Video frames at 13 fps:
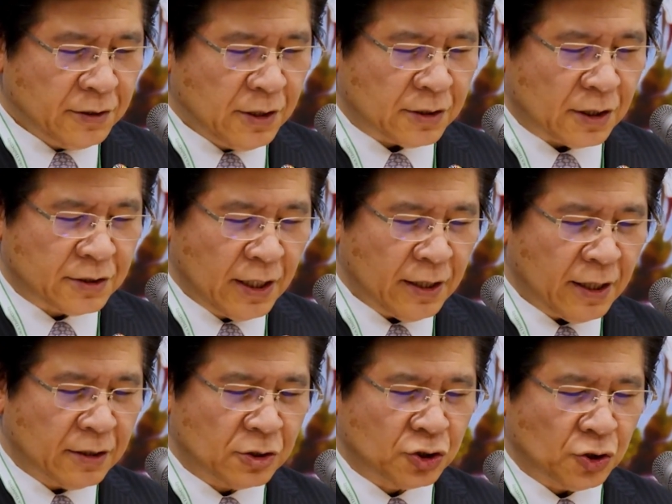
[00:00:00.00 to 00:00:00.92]
This is a
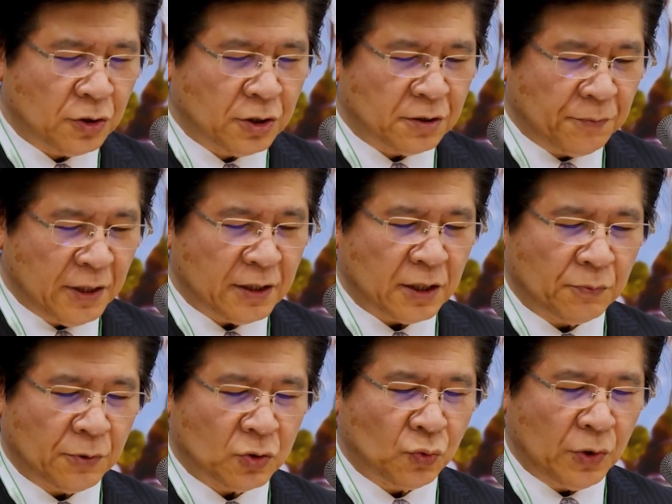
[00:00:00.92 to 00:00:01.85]
second joint
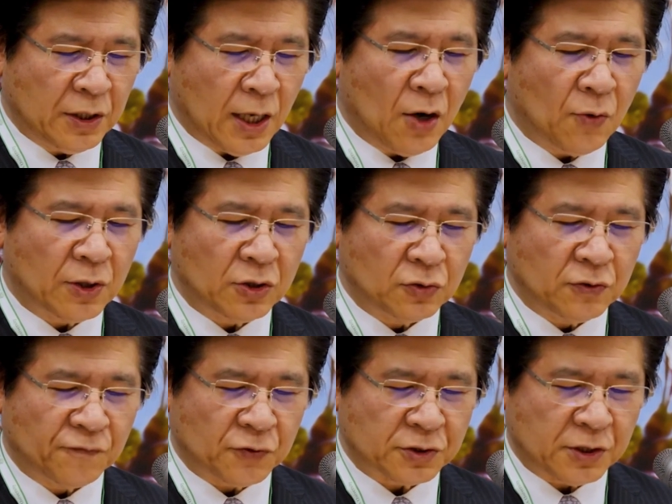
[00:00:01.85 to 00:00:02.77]
meeting between our
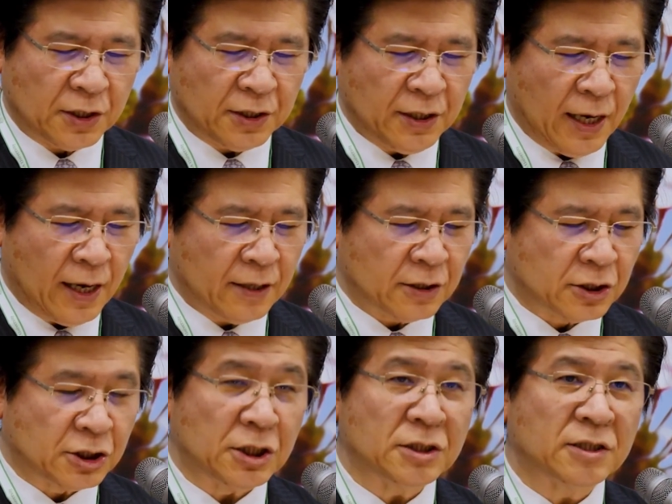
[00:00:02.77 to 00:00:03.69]
university
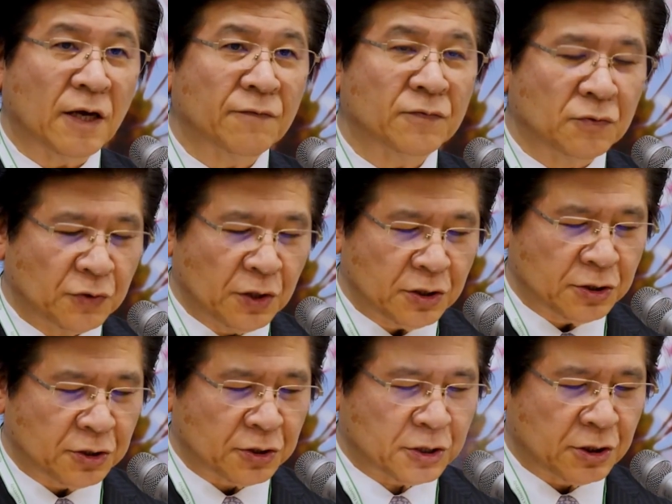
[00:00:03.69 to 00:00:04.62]
and the G7
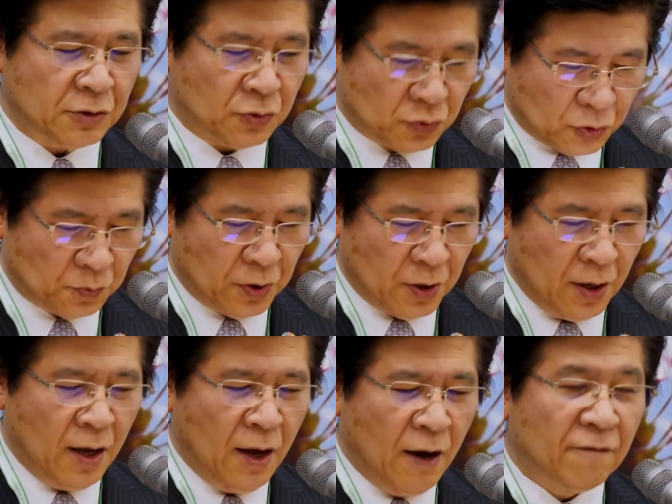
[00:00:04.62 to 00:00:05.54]
research
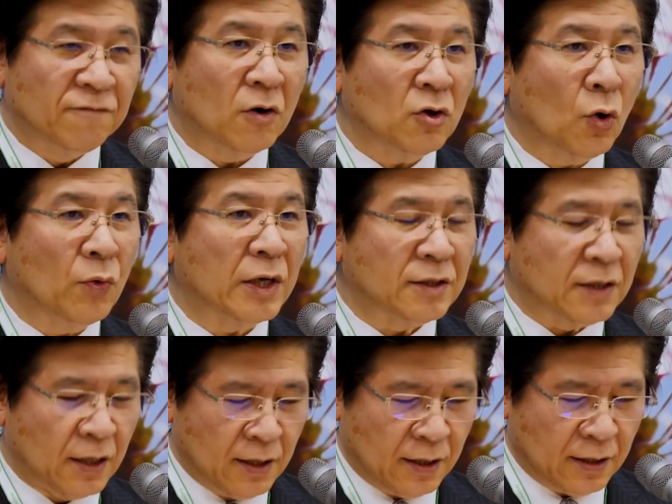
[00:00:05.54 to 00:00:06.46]
group,
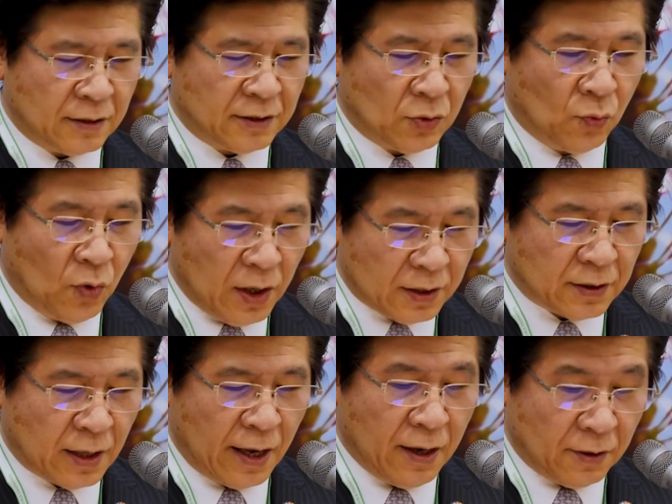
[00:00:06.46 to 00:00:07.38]
following the
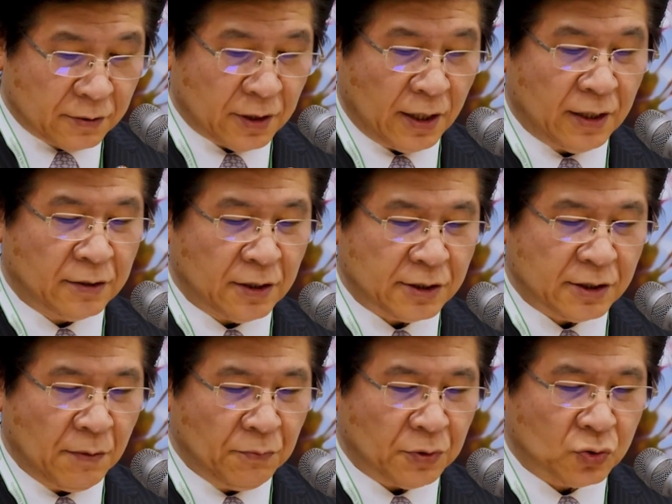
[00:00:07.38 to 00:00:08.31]
one held in
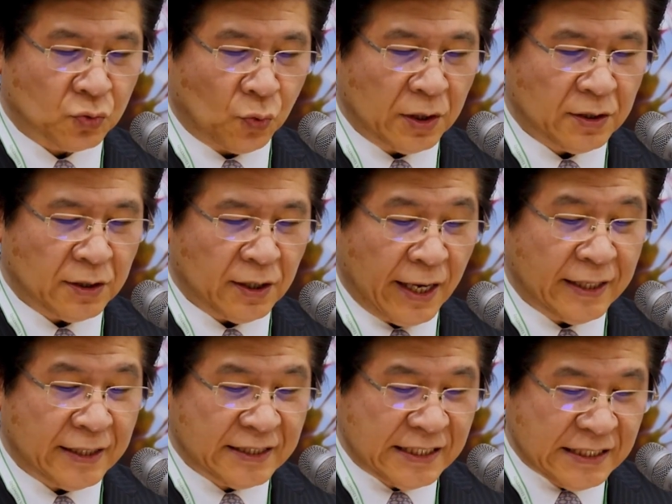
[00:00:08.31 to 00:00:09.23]
December
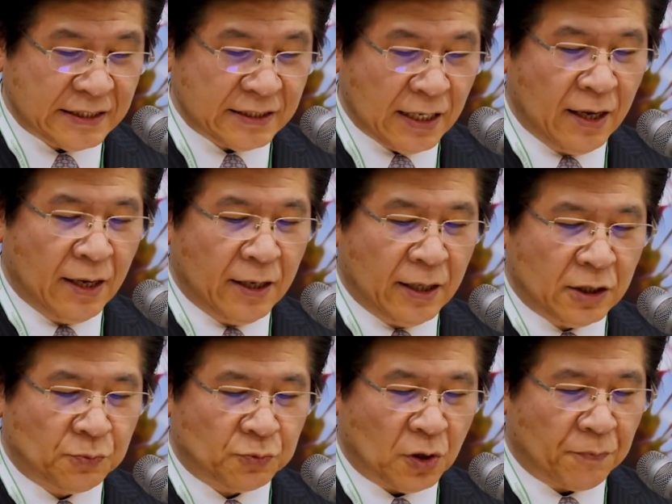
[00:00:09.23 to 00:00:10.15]
2018
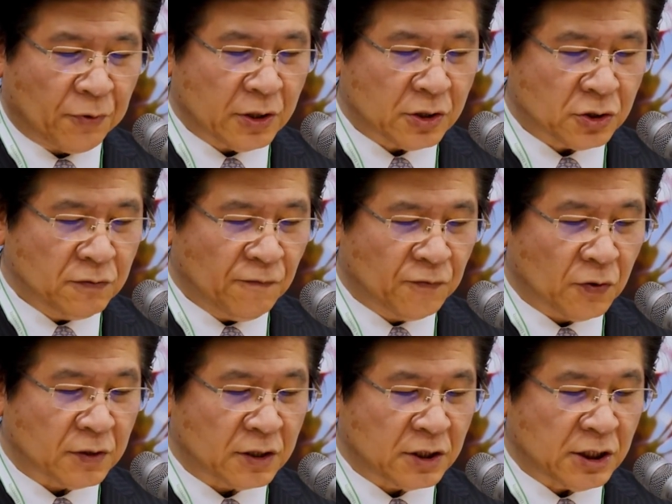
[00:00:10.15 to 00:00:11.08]
in preparation
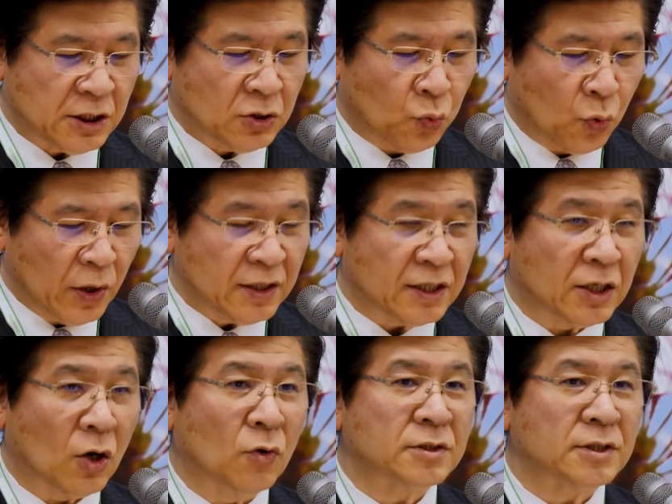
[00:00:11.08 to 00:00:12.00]
for the
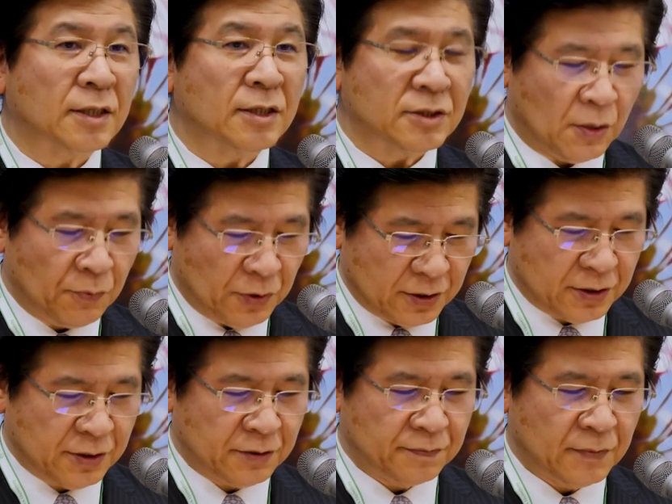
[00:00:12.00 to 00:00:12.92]
G20 Osaka
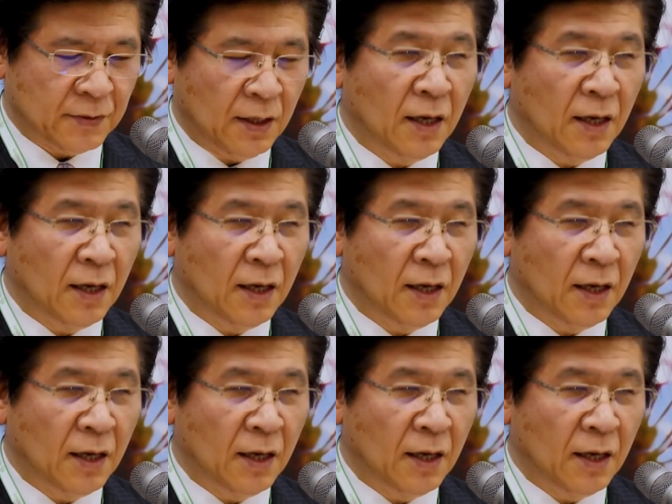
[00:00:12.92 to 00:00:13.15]
Summit.